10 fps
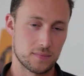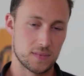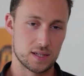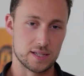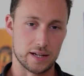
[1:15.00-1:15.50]

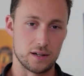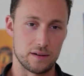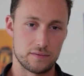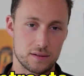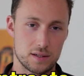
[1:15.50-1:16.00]
Second
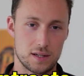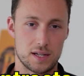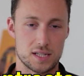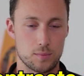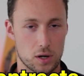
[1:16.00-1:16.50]
off,
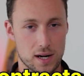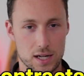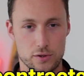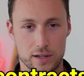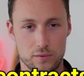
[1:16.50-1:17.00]
smart
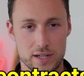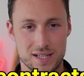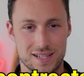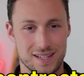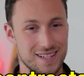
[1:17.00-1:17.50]
contract
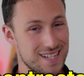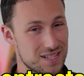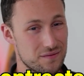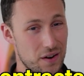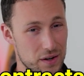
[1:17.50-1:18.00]
risk is
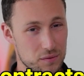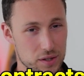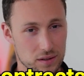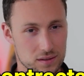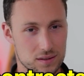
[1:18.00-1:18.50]
very
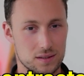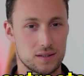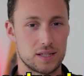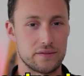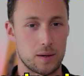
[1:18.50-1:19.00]
real.
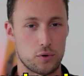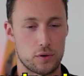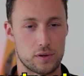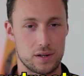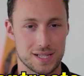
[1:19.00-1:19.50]
DeFi
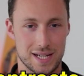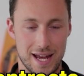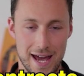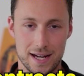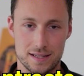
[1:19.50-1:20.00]
protocols get
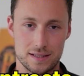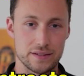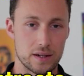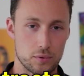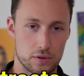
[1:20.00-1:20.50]
hacked,
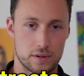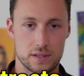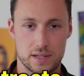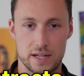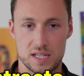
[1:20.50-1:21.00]
DeFi protocols
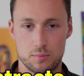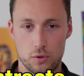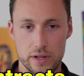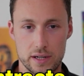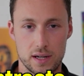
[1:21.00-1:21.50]
get
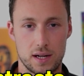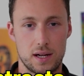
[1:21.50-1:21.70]
exploited.